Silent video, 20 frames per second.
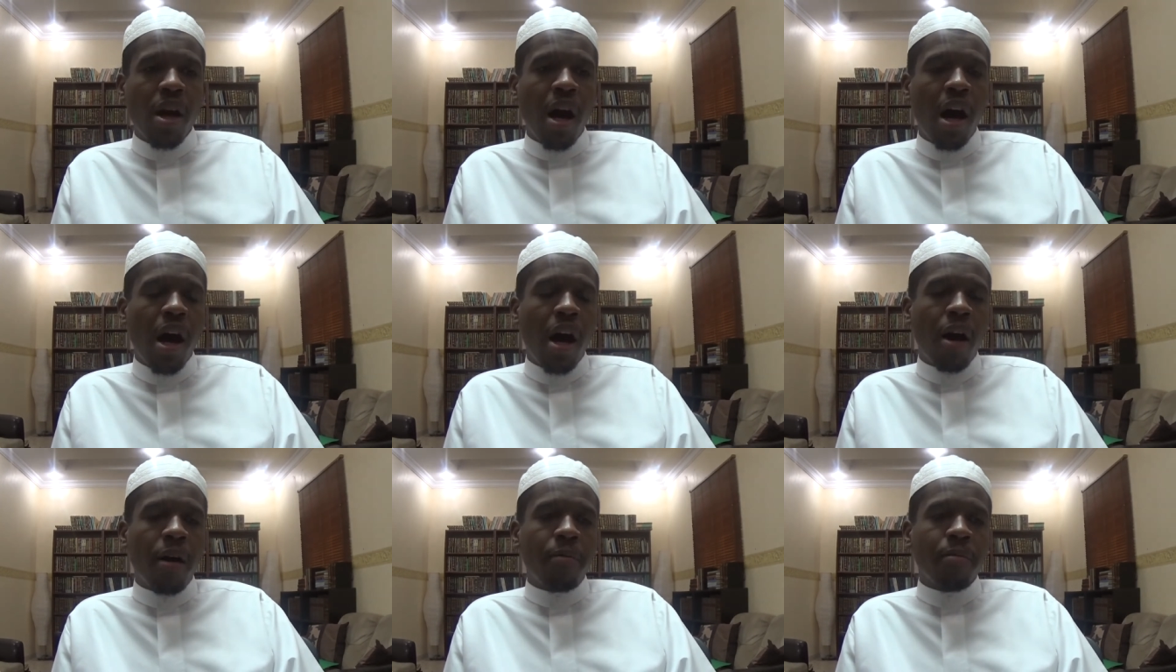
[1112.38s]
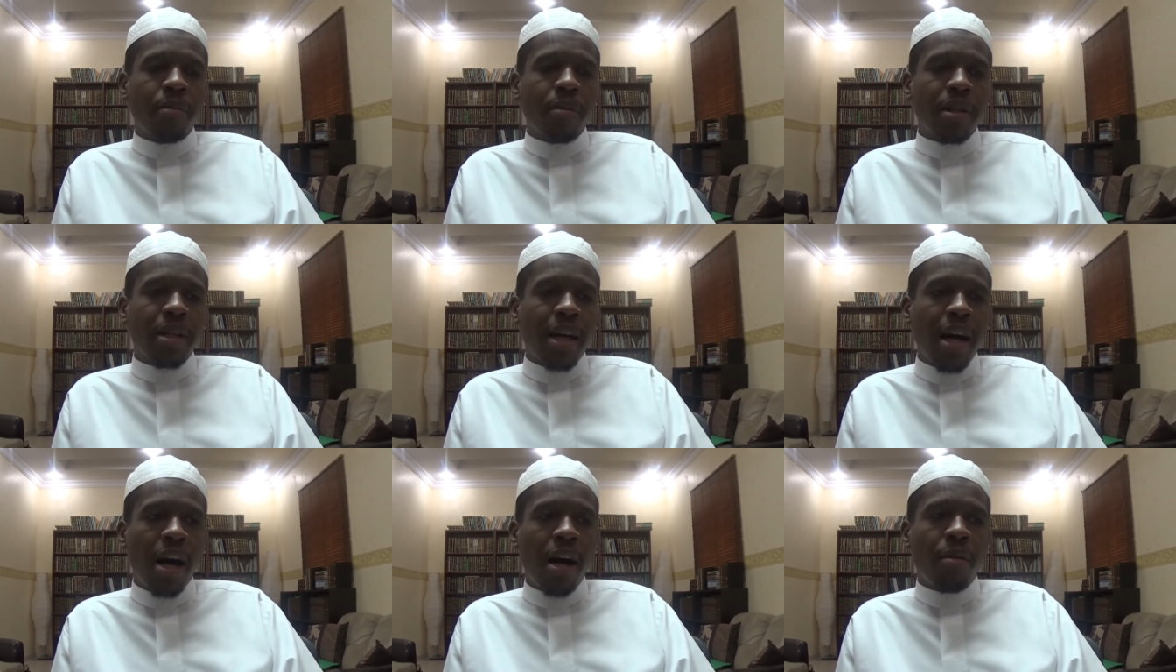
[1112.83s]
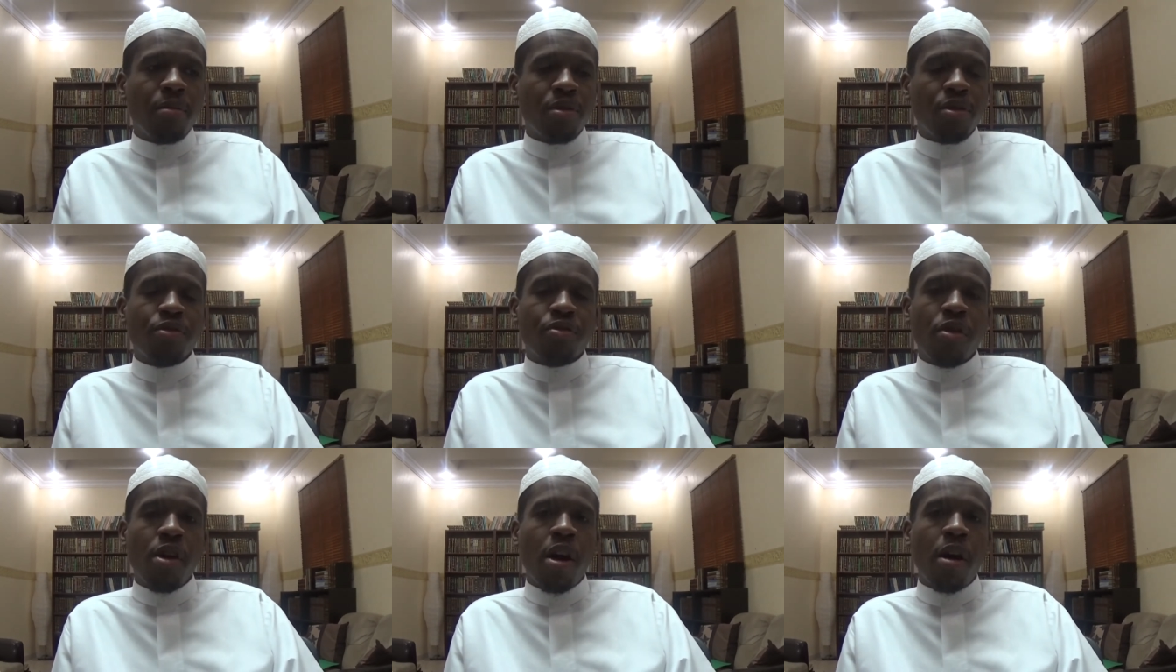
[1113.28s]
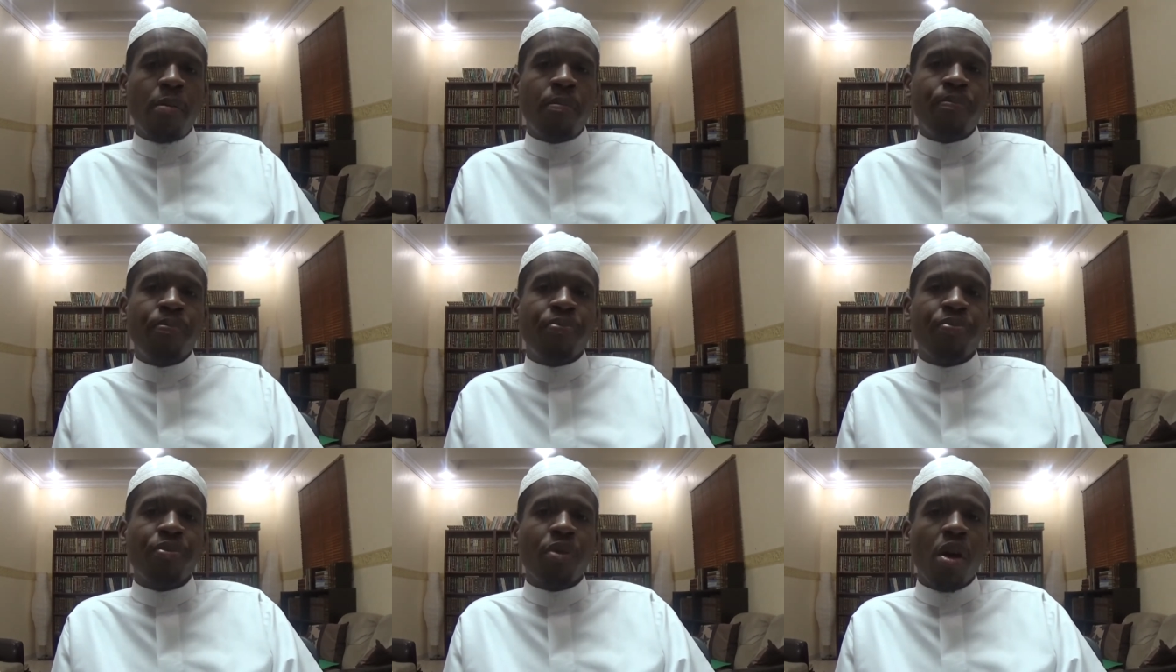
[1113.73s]
um, comes
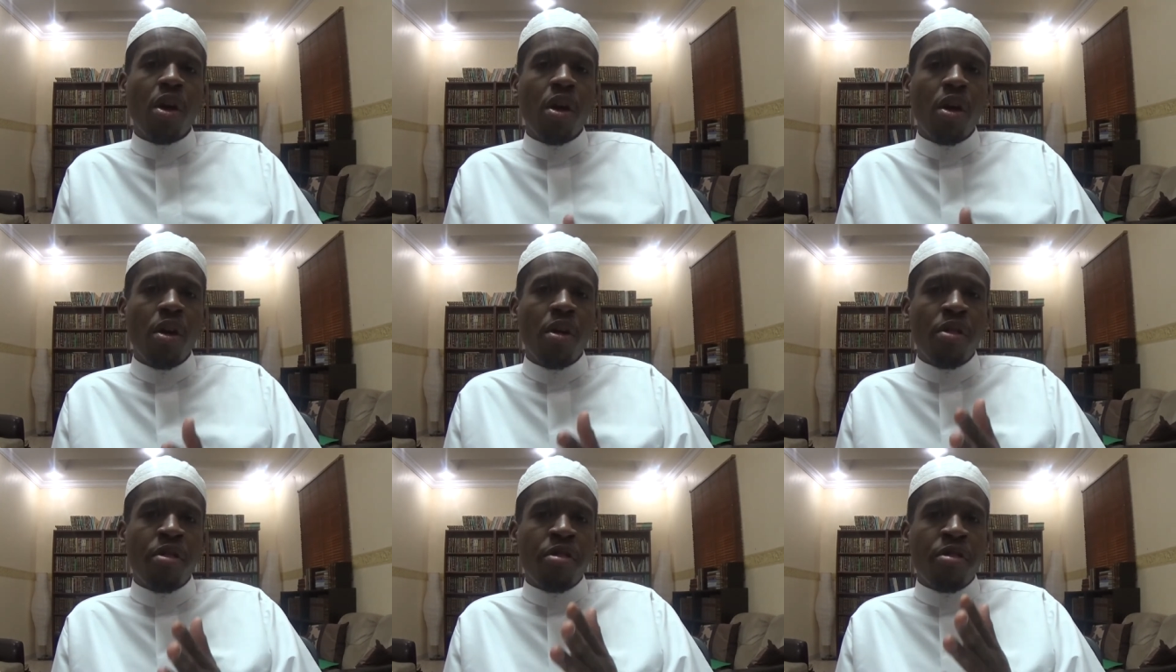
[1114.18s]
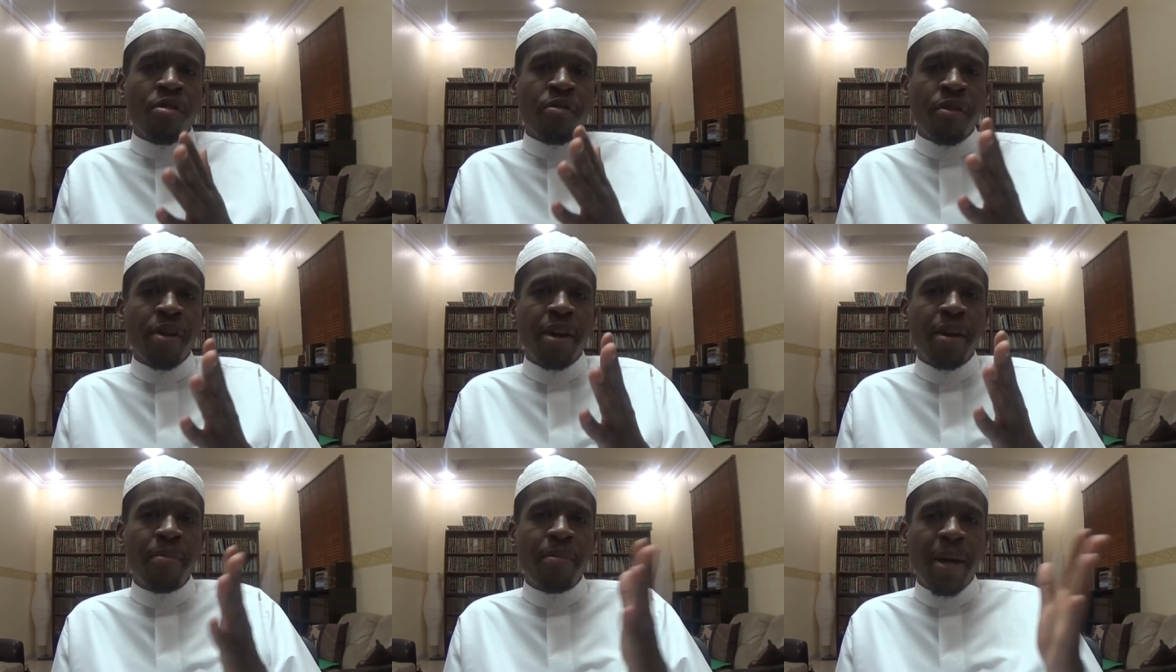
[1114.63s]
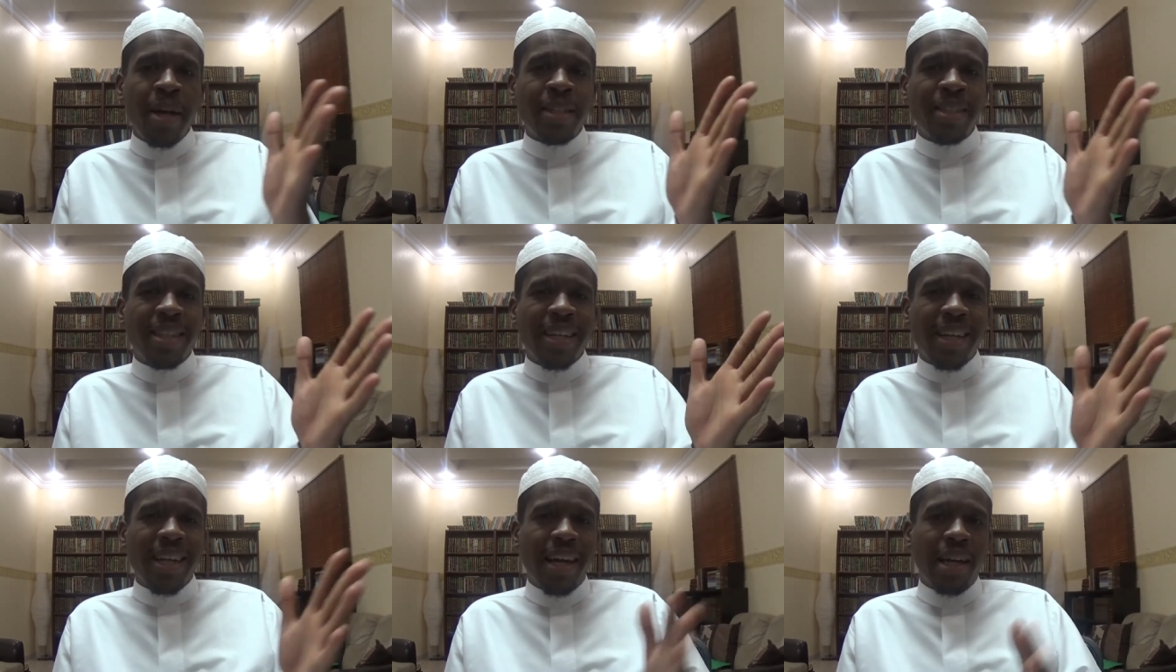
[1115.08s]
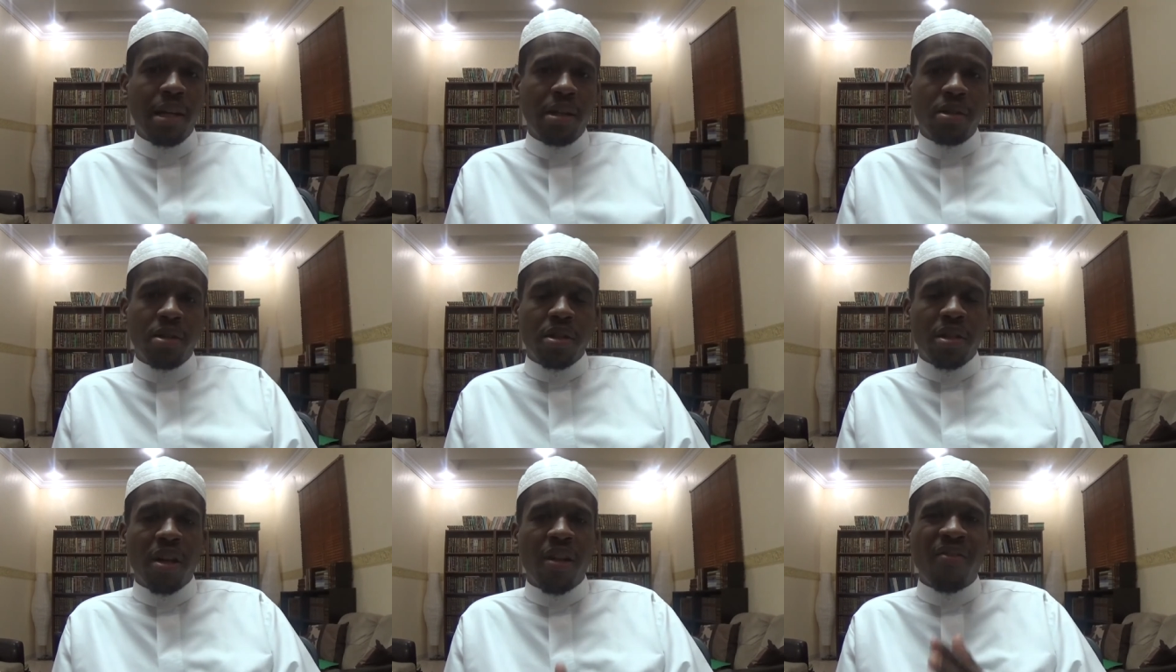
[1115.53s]
from three basic
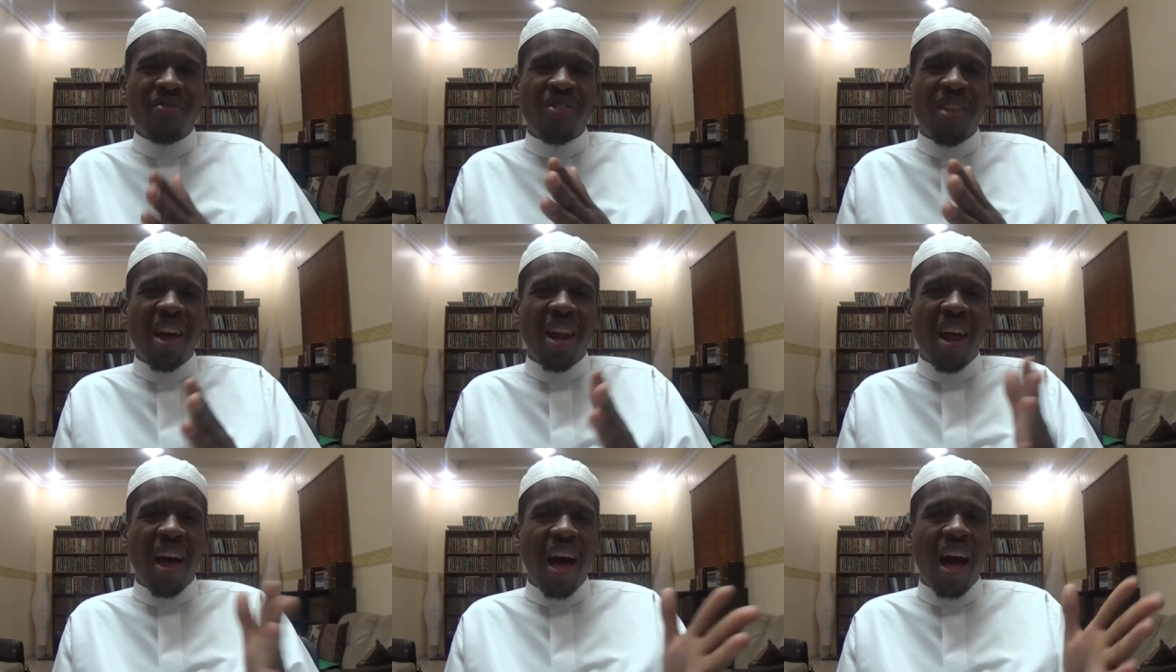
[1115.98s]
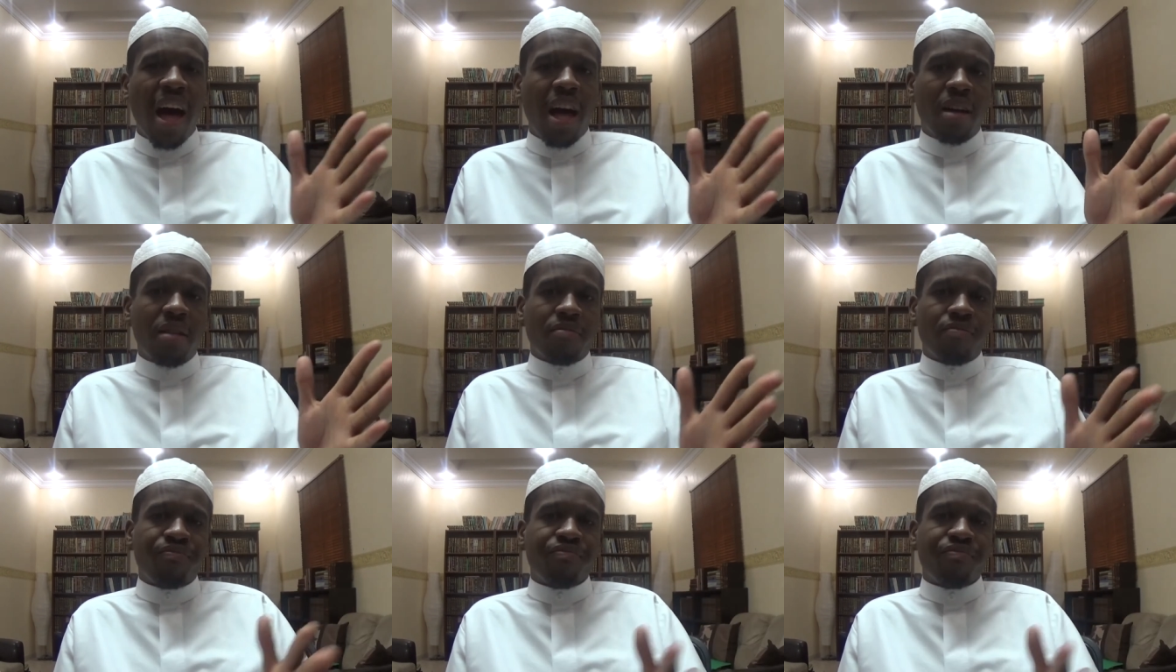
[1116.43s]
letters, dala'a.